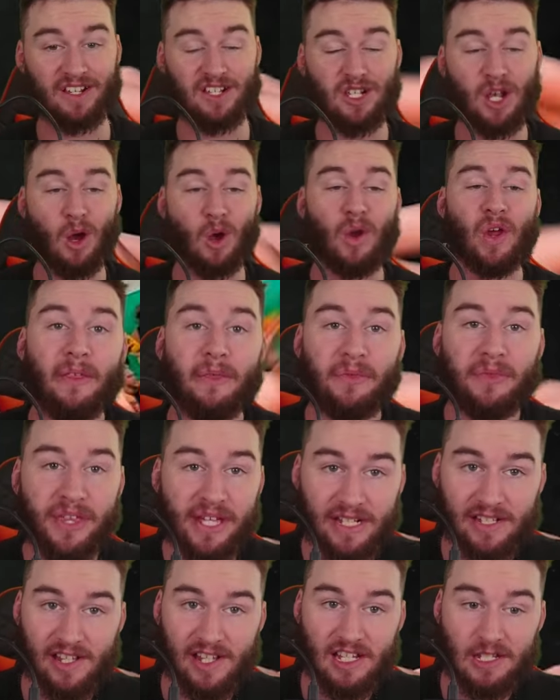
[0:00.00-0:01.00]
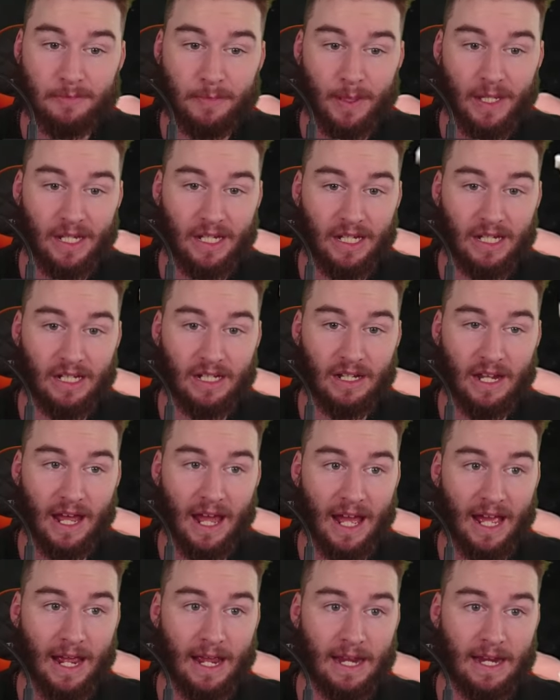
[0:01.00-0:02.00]
So, this has been
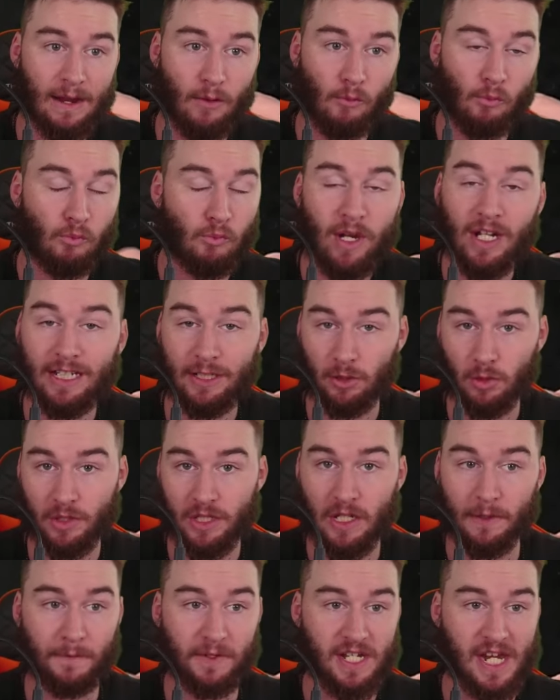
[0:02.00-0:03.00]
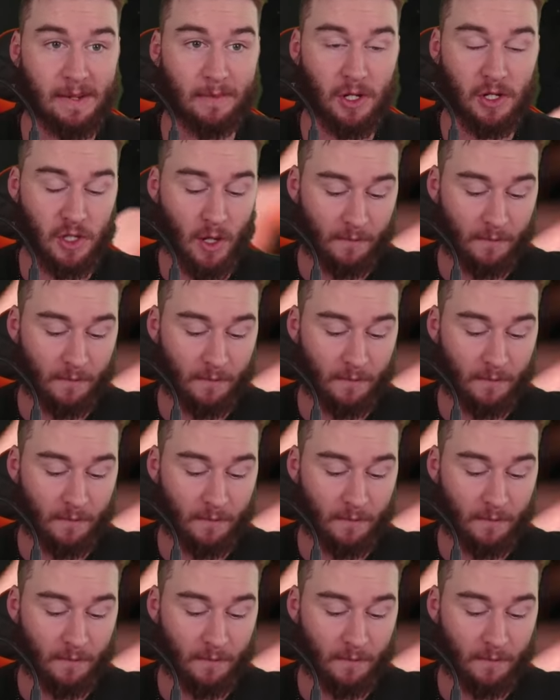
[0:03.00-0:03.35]
a really good year for Team Coach.